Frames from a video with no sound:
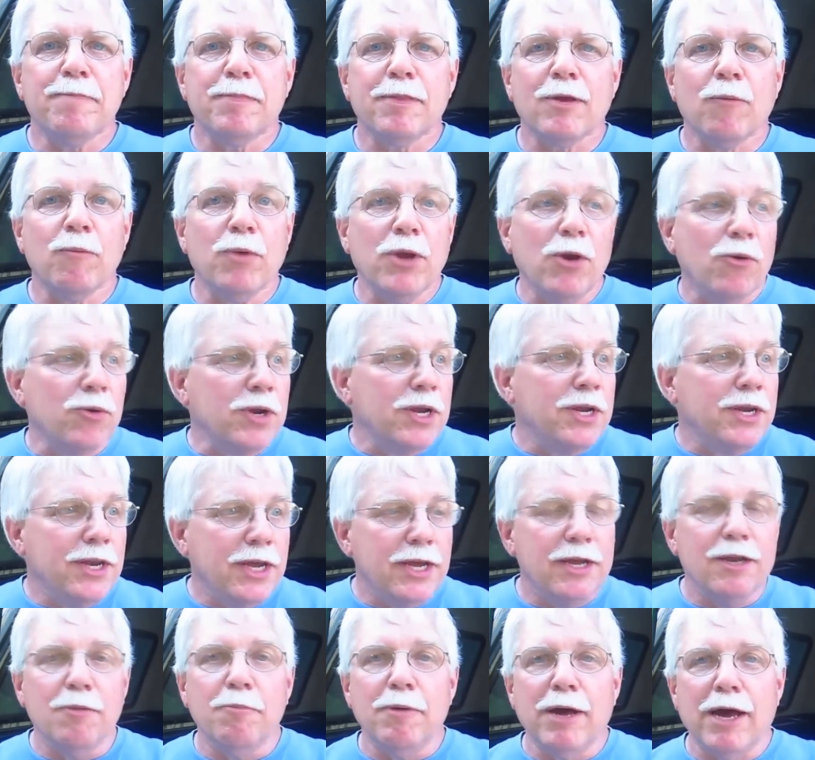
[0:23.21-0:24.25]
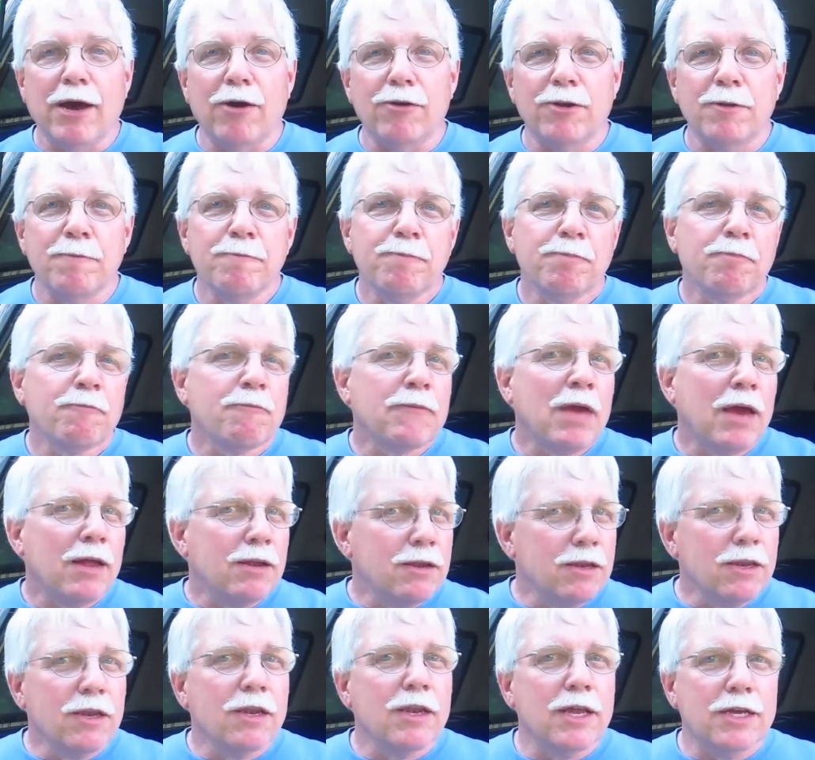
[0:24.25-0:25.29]
We only need about a
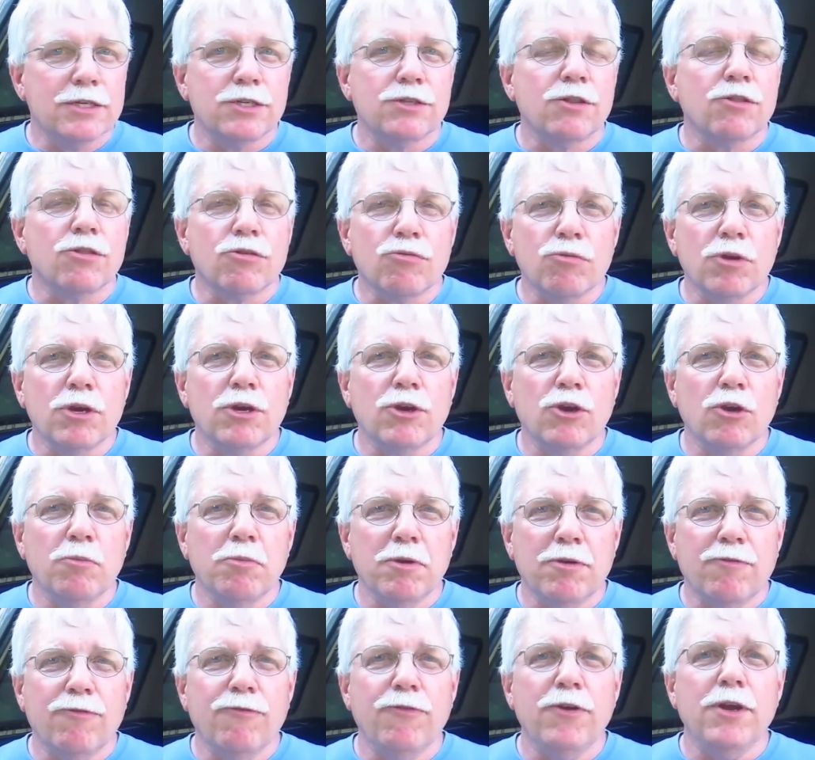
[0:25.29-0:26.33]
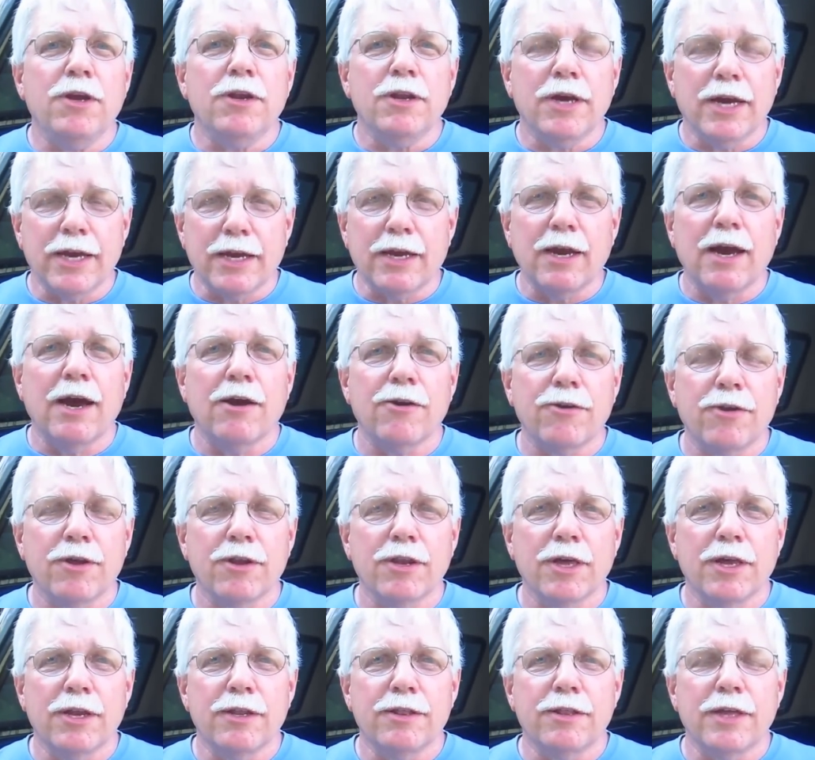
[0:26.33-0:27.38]
little less than 3 cubic feet. I
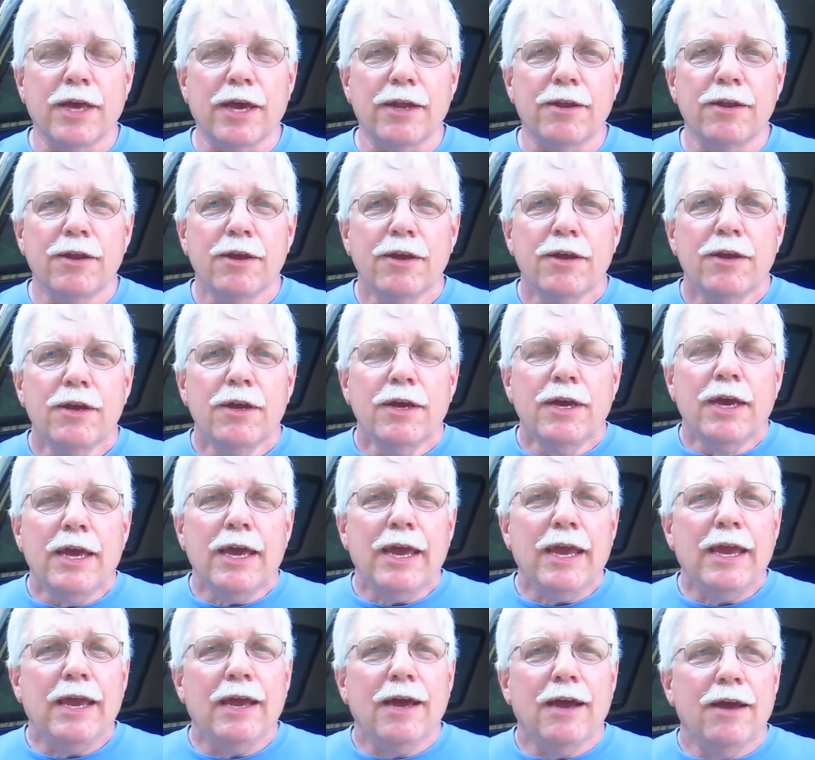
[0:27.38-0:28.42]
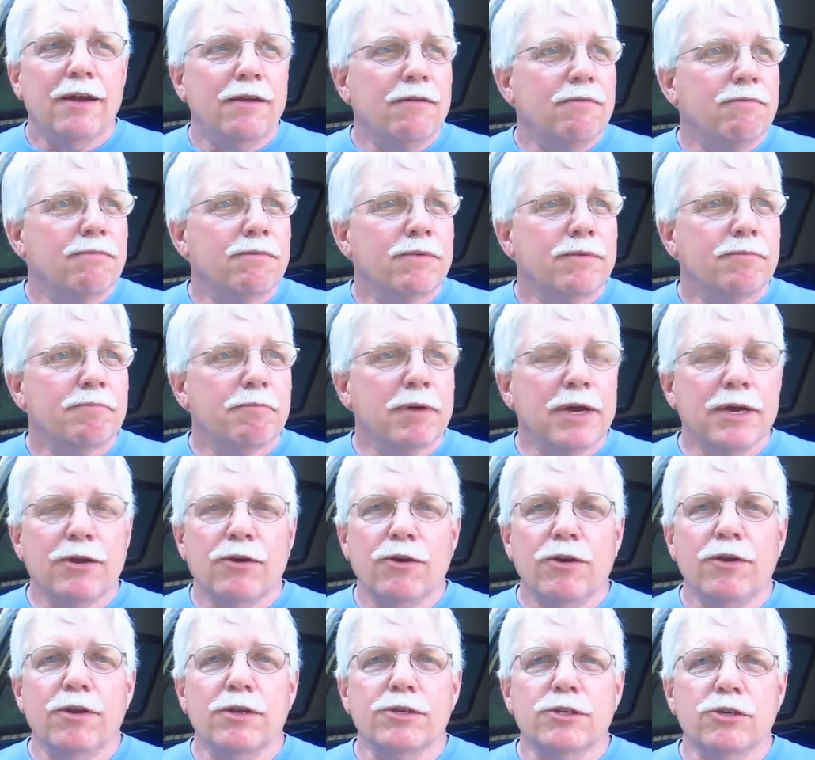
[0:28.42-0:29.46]
calculated that, and my
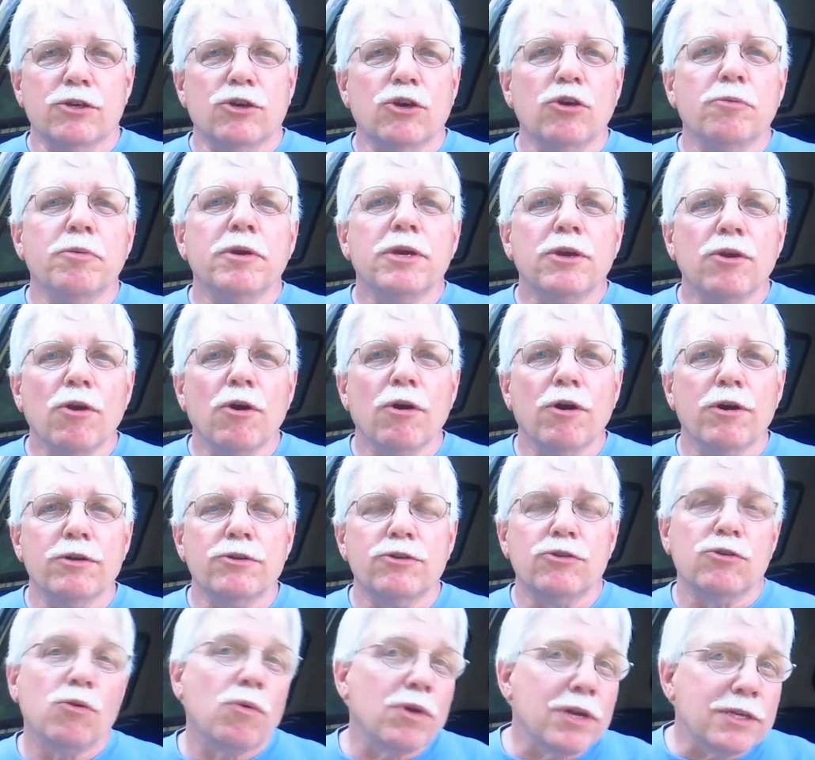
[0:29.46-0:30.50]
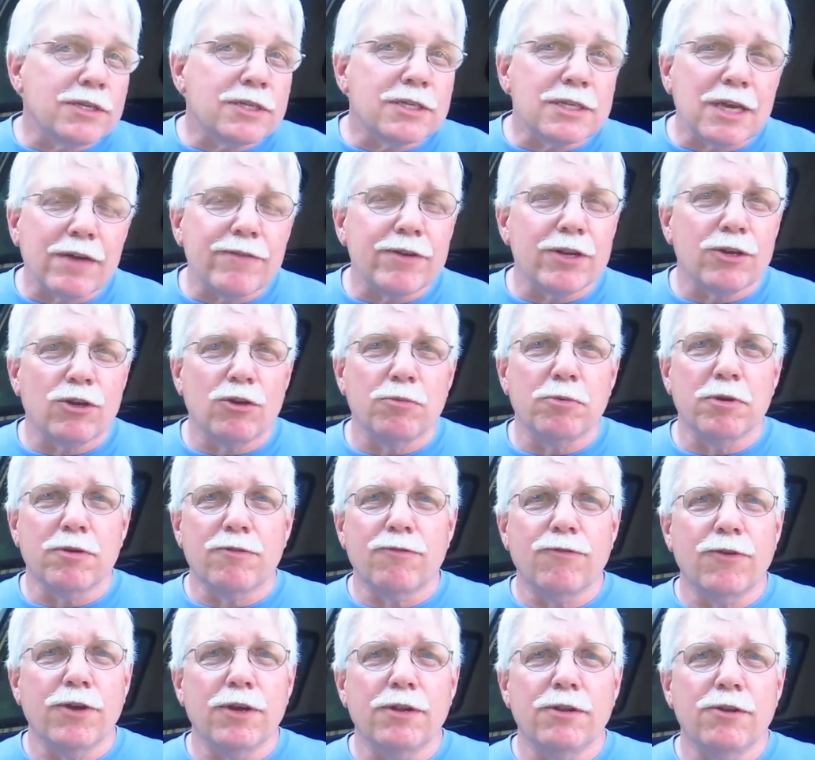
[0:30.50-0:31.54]
goodness, a cubic yard's 27 cubic
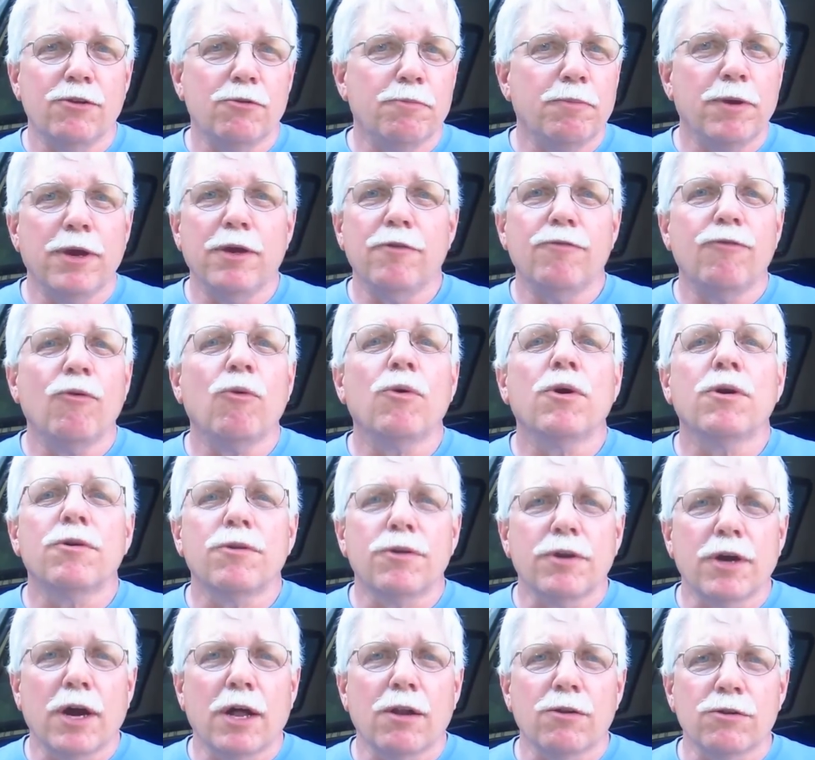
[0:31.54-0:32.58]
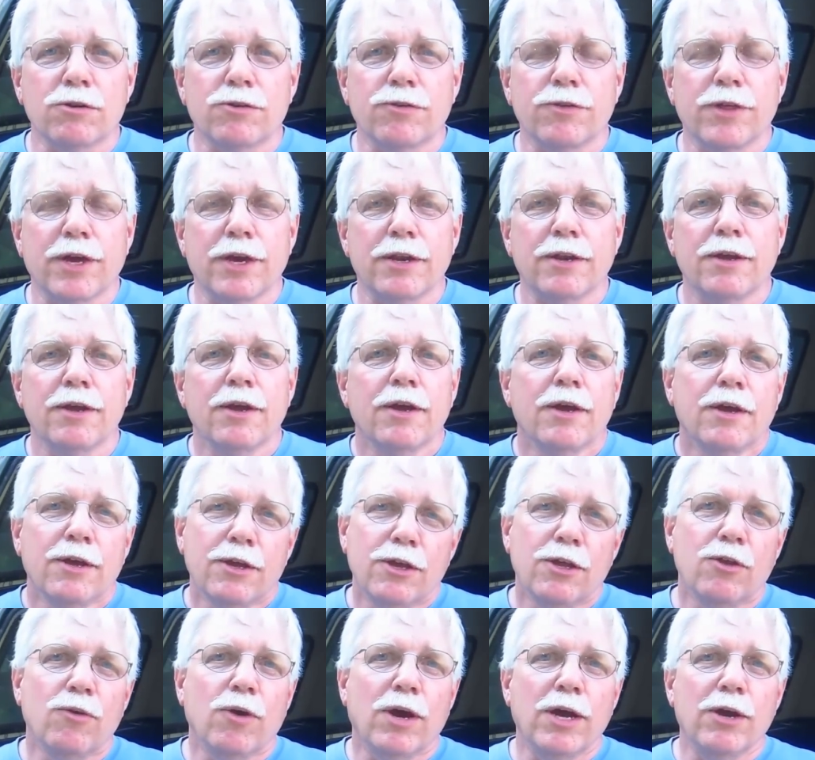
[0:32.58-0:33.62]
feet, and you'd pay $400 for that.
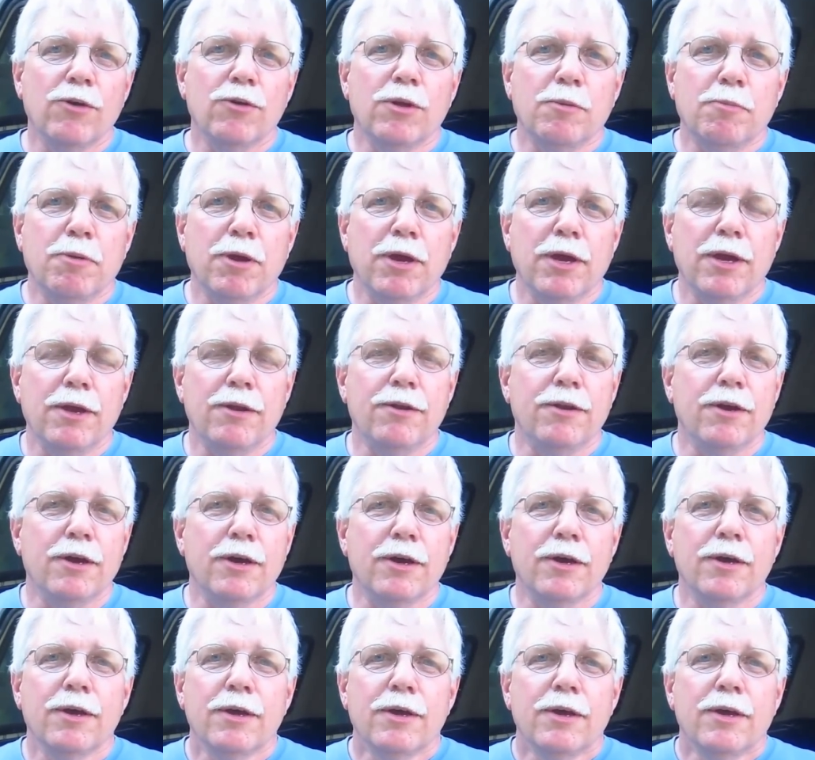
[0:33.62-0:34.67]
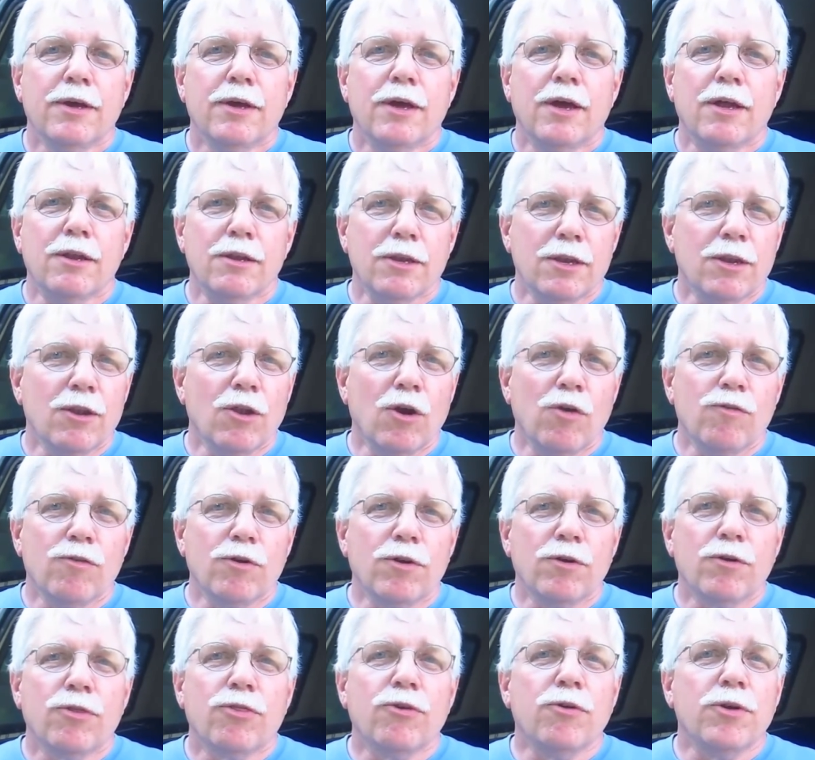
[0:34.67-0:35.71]
You know, I only paid a little
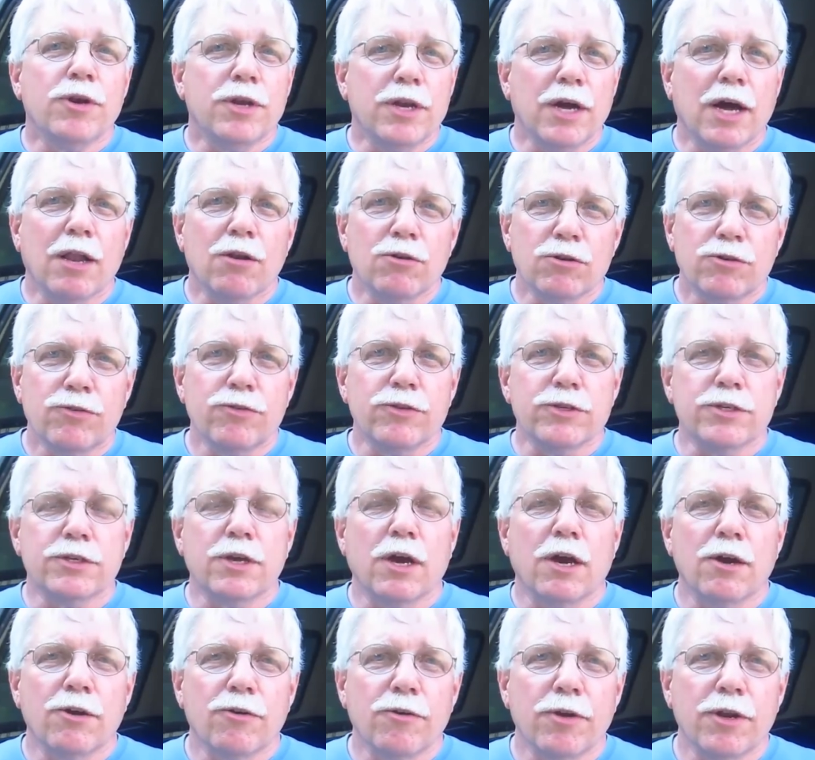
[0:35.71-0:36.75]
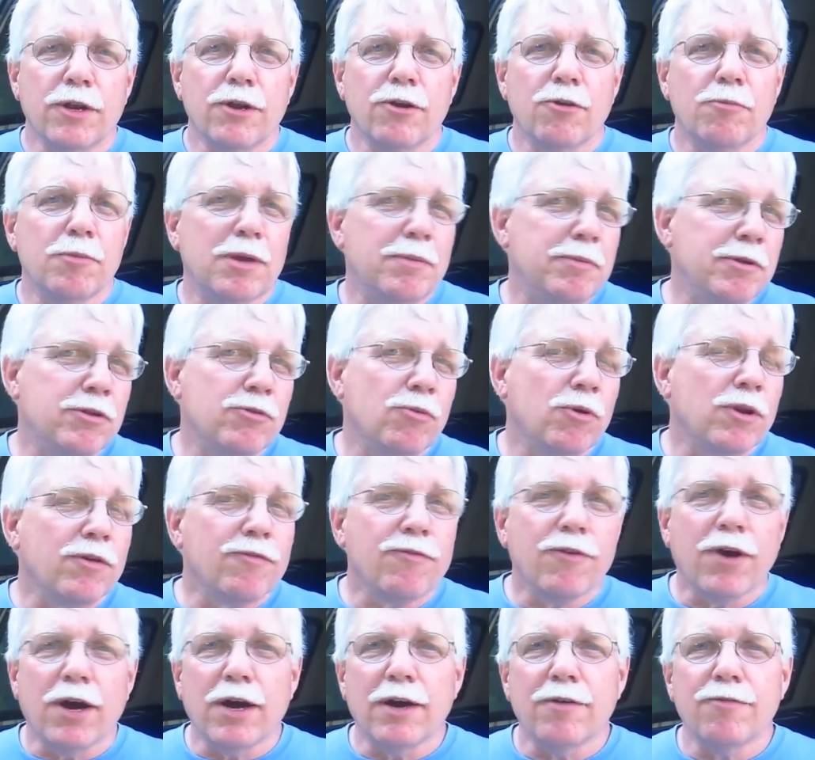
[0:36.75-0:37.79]
over $30 for this concrete here, maybe
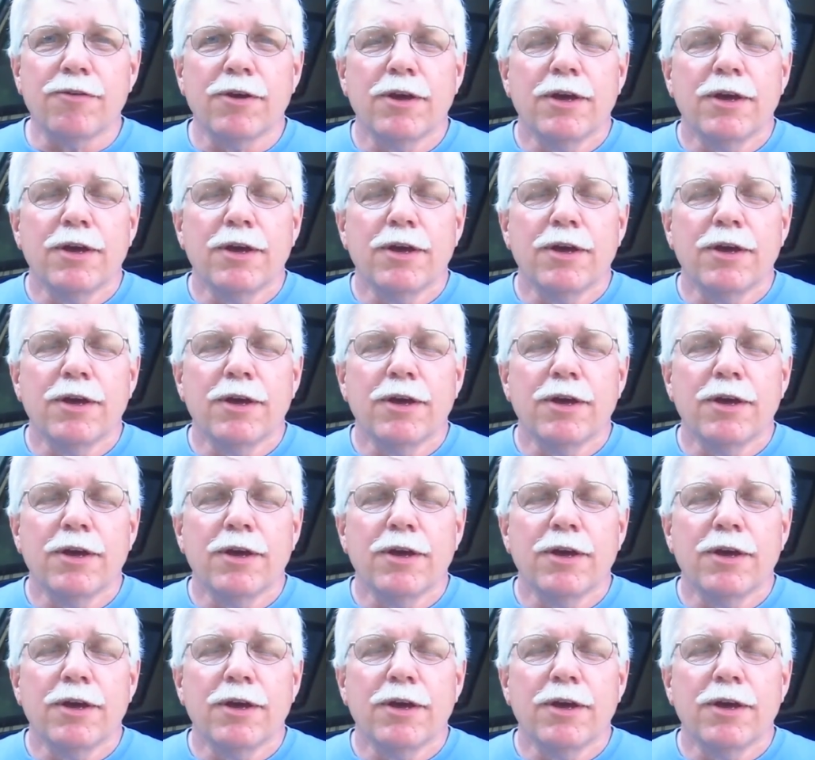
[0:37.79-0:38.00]
$25.